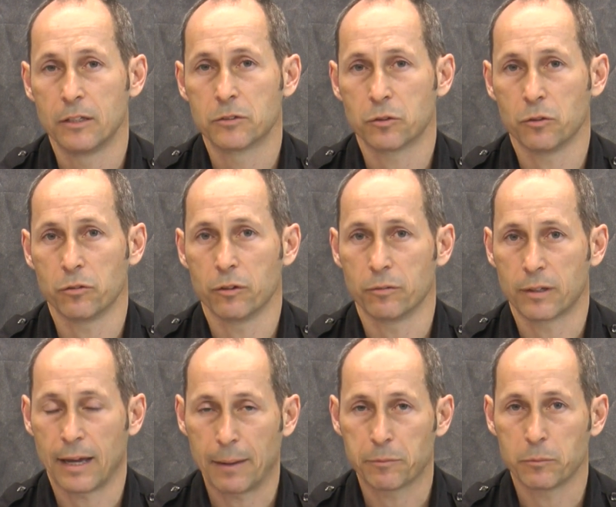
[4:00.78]
So the
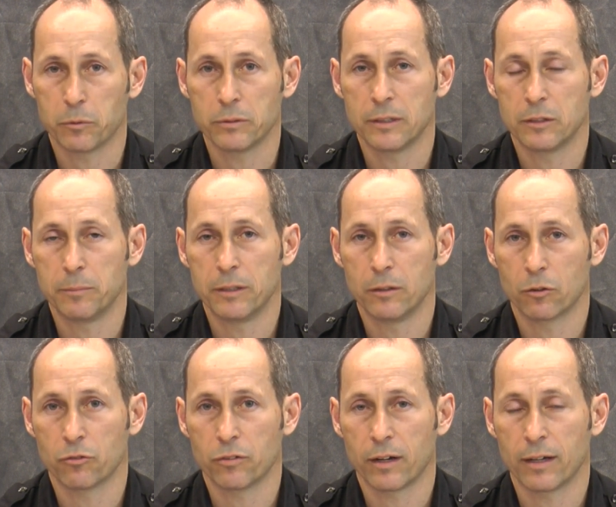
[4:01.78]
captain will need to be
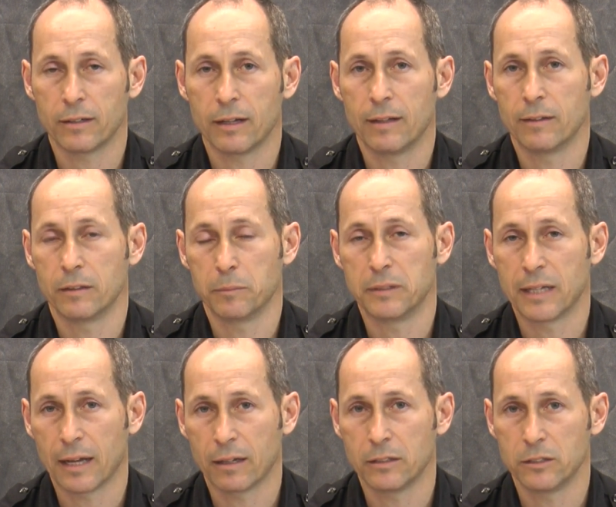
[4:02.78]
notified, and then the
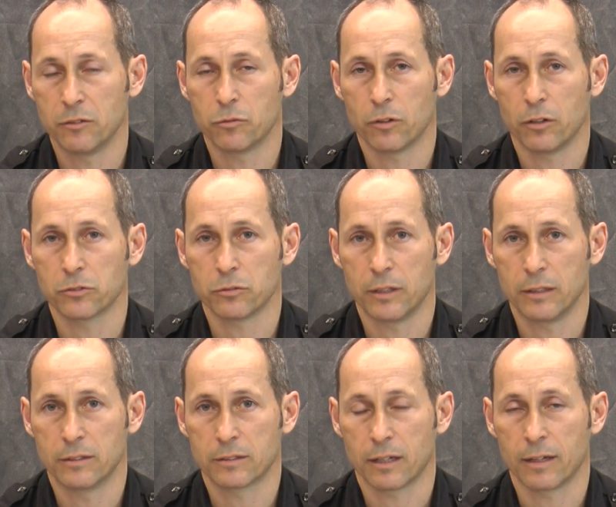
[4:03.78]
battalion chief will also need to
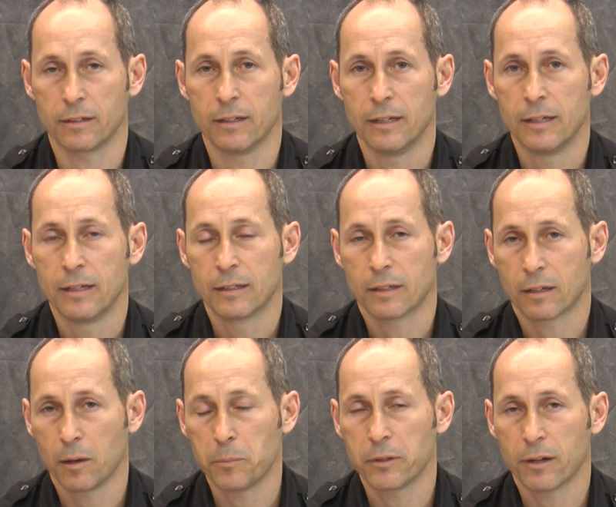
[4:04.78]
sign. The
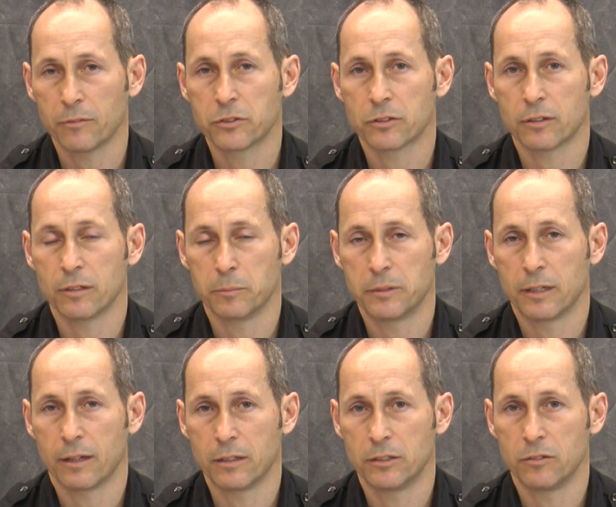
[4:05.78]
company officer and the
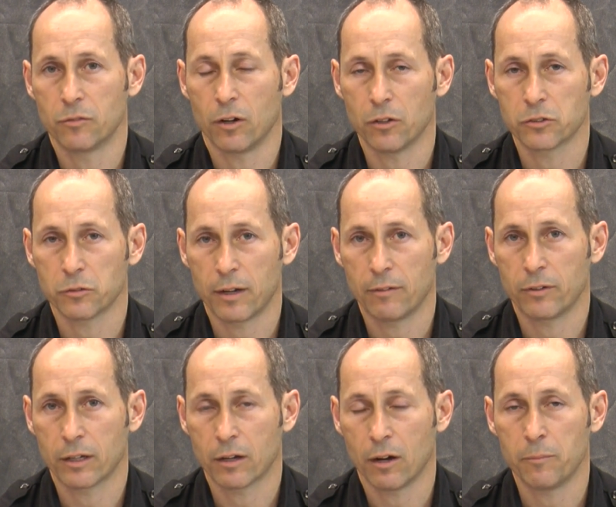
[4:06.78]
battalion chief also have a
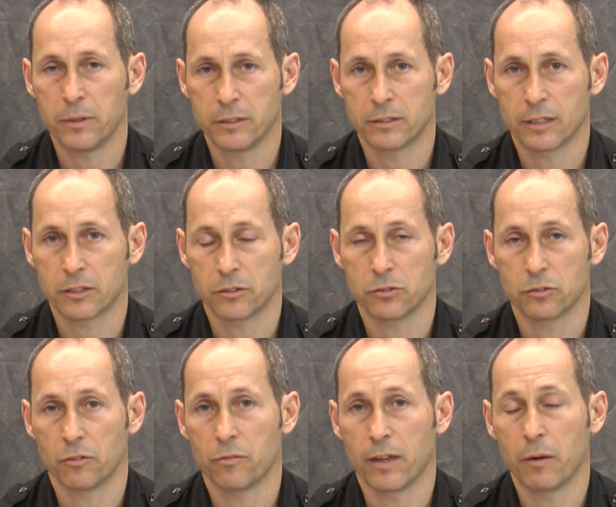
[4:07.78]
comments section. So
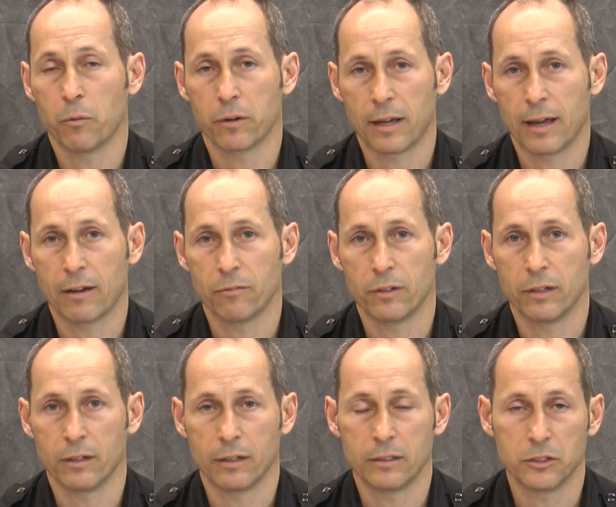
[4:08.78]
if they want to have
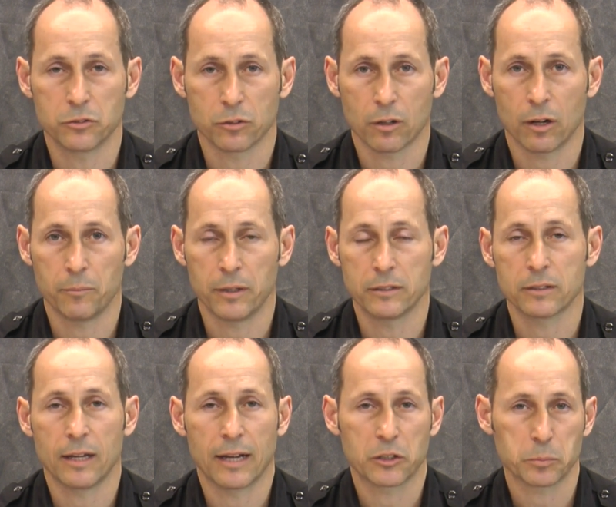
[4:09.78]
additional comments,
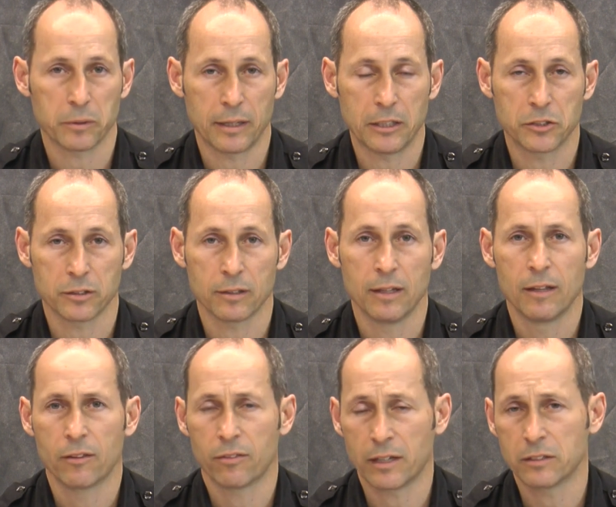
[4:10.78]
explanation,
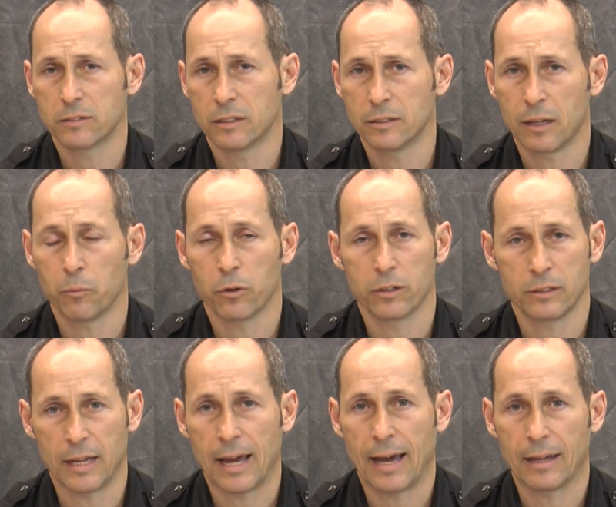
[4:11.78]
things that they wanted
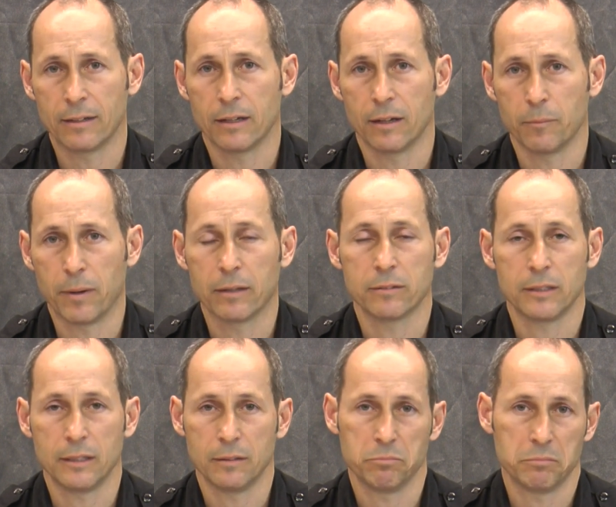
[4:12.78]
to add about
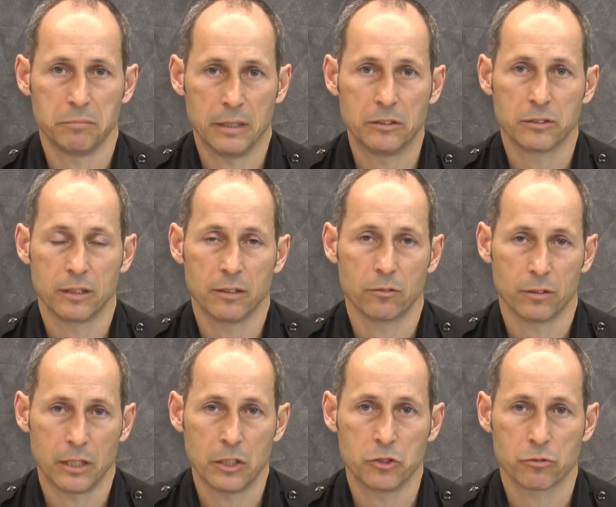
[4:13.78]
the incident or
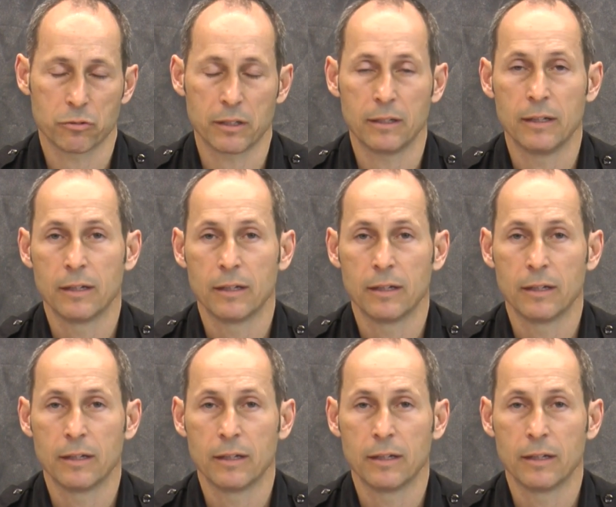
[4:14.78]
the injury,